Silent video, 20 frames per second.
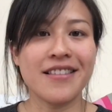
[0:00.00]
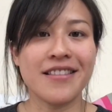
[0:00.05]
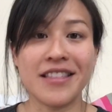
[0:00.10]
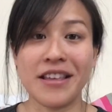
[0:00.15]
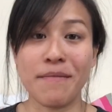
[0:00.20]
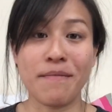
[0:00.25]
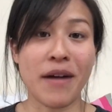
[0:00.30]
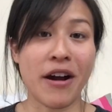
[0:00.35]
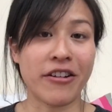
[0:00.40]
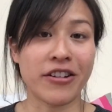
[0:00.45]

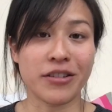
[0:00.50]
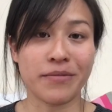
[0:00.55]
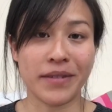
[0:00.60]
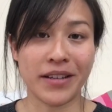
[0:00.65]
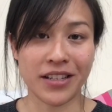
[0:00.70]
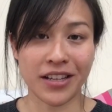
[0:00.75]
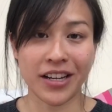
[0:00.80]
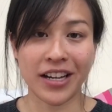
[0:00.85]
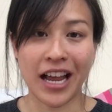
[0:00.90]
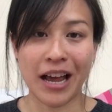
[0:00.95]
the embarrassment.
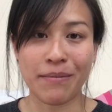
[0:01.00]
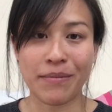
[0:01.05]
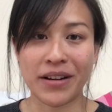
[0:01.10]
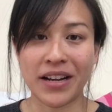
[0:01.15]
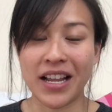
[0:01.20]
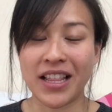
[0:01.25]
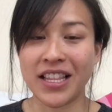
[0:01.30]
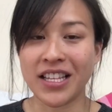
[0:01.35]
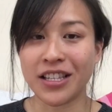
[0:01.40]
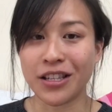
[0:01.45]
It's gonna happen,
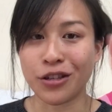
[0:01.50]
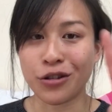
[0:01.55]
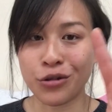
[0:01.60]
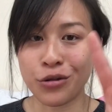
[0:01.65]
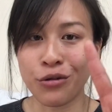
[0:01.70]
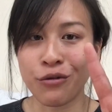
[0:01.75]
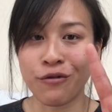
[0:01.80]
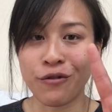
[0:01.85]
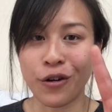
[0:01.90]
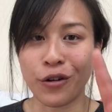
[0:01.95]
and this is
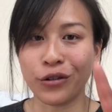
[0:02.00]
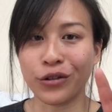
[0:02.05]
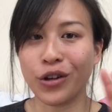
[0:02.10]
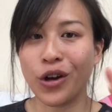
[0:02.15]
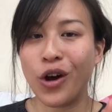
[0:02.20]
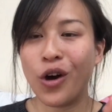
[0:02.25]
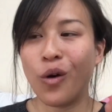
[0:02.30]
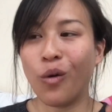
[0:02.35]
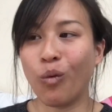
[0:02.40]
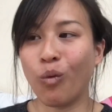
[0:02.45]
twofold.
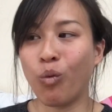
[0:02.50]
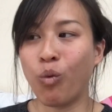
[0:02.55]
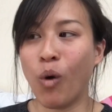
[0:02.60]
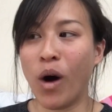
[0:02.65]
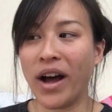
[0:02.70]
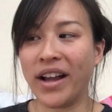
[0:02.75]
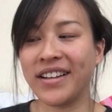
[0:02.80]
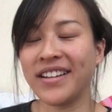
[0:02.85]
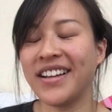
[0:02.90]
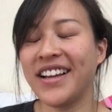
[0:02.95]

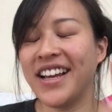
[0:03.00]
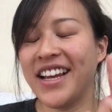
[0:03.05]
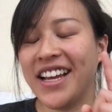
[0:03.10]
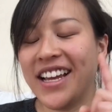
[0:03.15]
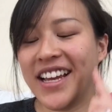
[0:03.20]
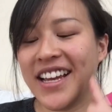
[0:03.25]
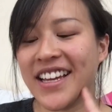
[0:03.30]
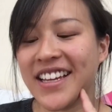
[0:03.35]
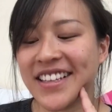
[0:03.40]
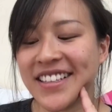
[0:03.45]
One
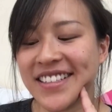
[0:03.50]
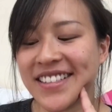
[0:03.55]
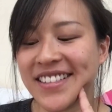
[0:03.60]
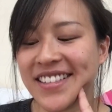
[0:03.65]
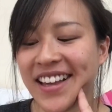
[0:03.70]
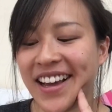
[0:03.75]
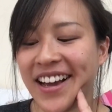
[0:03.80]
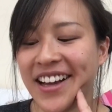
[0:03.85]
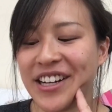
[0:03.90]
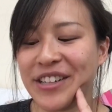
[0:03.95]
is
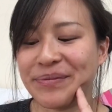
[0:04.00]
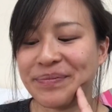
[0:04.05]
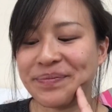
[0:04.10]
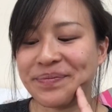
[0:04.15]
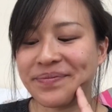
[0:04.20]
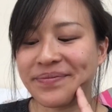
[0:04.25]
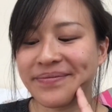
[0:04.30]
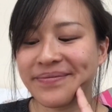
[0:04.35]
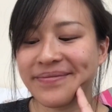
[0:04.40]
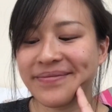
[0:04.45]

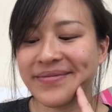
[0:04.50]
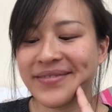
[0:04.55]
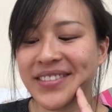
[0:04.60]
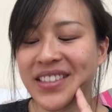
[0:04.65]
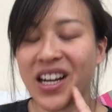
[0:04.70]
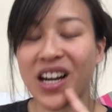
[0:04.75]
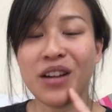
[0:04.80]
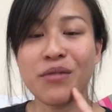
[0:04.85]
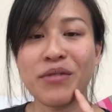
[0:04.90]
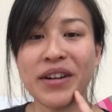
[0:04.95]

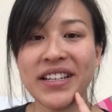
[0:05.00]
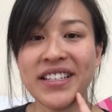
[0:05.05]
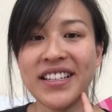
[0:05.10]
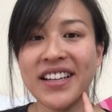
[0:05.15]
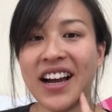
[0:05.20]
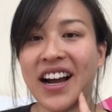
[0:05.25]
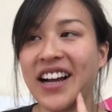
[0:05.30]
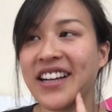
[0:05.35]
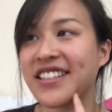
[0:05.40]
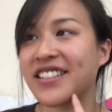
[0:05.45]
I embrace
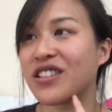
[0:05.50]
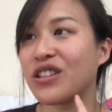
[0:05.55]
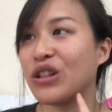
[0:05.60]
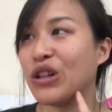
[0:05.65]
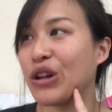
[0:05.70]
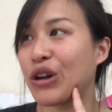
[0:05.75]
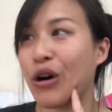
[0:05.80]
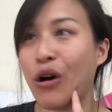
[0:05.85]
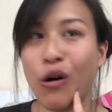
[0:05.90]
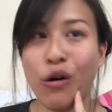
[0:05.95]
it. I just
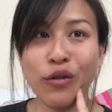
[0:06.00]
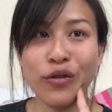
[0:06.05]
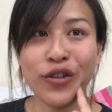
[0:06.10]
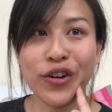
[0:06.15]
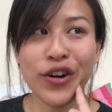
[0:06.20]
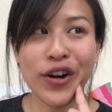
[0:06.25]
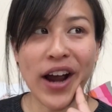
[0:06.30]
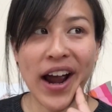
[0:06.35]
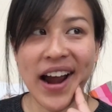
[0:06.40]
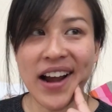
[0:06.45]
look
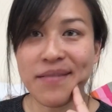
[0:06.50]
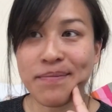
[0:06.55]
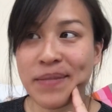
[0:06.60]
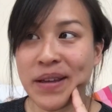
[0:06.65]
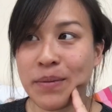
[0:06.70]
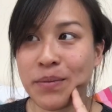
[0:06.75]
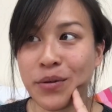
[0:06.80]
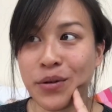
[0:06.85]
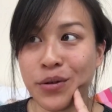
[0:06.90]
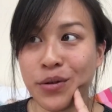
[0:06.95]
over at
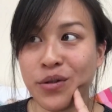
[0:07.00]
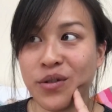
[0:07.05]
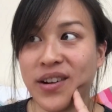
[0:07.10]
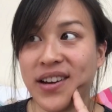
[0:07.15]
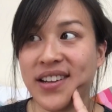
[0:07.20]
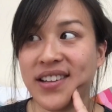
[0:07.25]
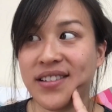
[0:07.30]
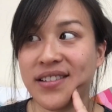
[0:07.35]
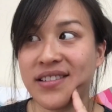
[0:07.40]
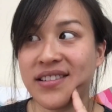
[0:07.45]
people
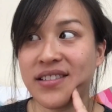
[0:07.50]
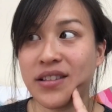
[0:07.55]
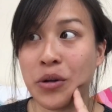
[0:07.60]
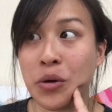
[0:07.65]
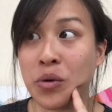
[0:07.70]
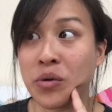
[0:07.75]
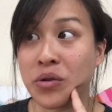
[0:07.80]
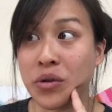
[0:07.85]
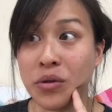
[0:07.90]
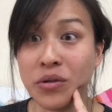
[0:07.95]

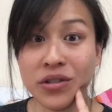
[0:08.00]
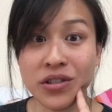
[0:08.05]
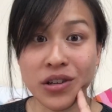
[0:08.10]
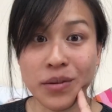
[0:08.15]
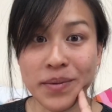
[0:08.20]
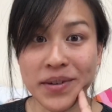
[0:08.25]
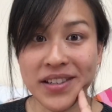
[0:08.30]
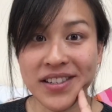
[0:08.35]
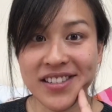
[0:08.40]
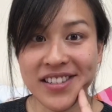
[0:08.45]
who do
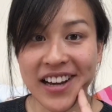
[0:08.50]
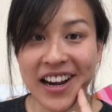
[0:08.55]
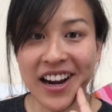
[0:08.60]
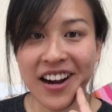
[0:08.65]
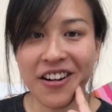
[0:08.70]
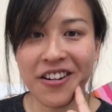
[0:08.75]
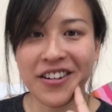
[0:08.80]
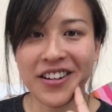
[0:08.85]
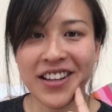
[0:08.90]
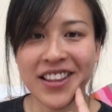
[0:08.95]
stop and
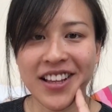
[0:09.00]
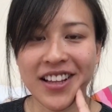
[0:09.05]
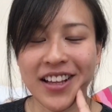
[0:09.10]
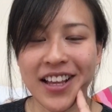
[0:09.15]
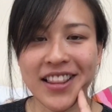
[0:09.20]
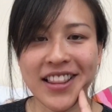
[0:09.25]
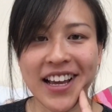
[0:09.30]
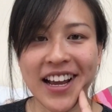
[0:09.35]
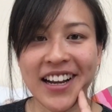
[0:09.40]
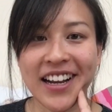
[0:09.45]
stare or anything
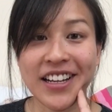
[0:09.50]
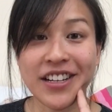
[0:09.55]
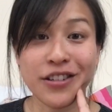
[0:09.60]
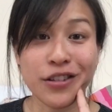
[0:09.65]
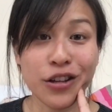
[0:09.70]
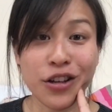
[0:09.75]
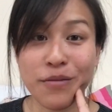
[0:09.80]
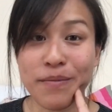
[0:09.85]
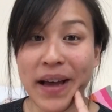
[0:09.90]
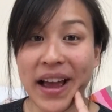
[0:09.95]
like that, and I just
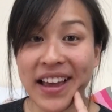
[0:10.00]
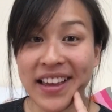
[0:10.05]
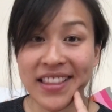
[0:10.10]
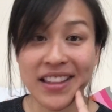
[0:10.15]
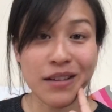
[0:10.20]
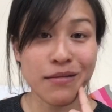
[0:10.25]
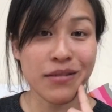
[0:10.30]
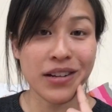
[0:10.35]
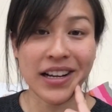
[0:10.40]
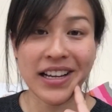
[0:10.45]
look back at
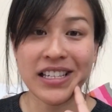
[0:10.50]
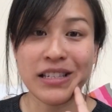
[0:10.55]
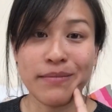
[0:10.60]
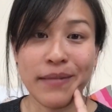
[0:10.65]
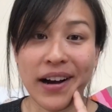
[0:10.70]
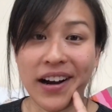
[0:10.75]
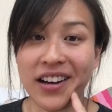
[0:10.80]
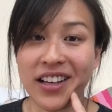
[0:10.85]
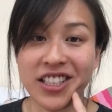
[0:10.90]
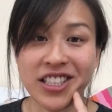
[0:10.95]
them and I
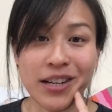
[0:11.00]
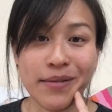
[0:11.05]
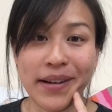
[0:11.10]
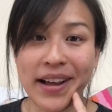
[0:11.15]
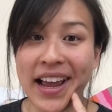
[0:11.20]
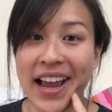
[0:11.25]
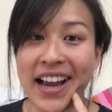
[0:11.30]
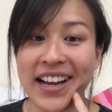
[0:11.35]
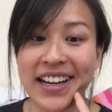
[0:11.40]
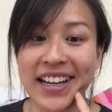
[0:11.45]
smile, I shake my
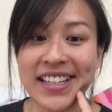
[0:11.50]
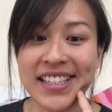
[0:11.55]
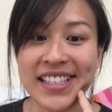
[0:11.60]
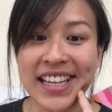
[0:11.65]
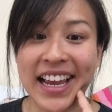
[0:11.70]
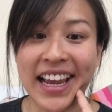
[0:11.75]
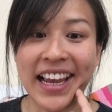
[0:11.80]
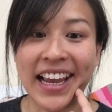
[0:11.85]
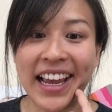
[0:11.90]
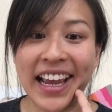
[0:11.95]
head, I
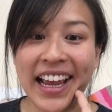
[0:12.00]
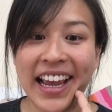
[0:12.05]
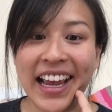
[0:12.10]
say,